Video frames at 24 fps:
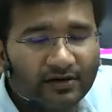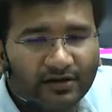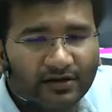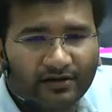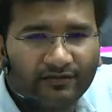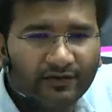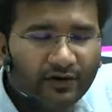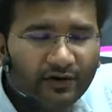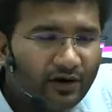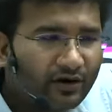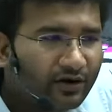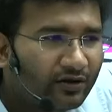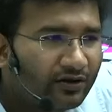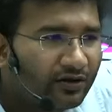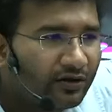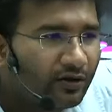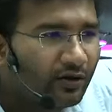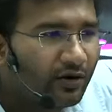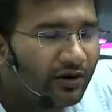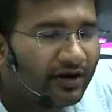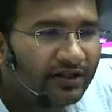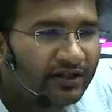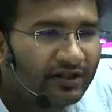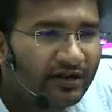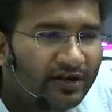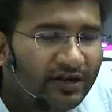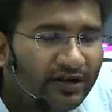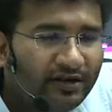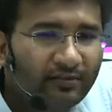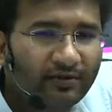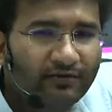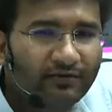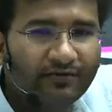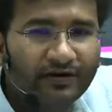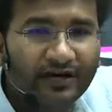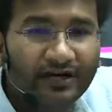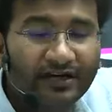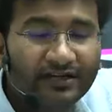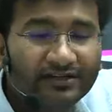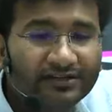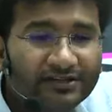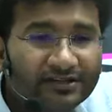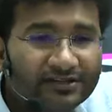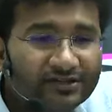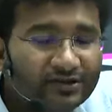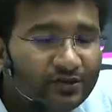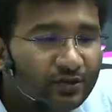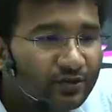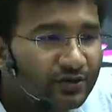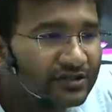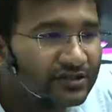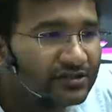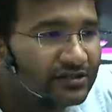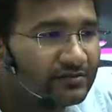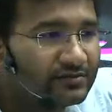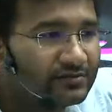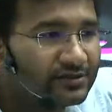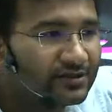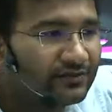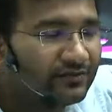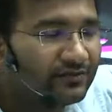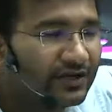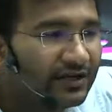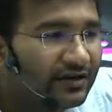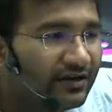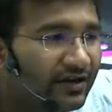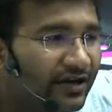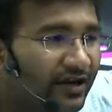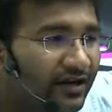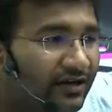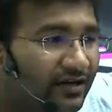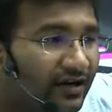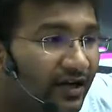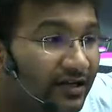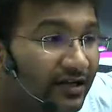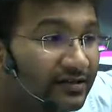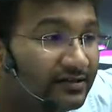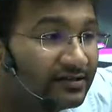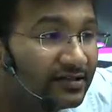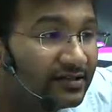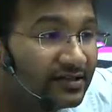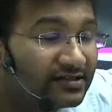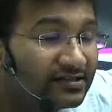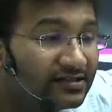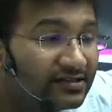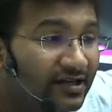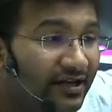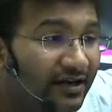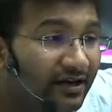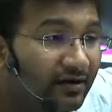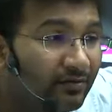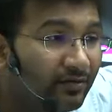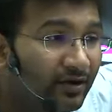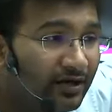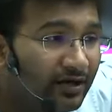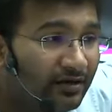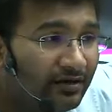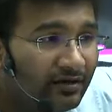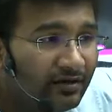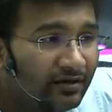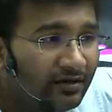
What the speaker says: if not on the God, in the name of religious tourisms, we create unsustainable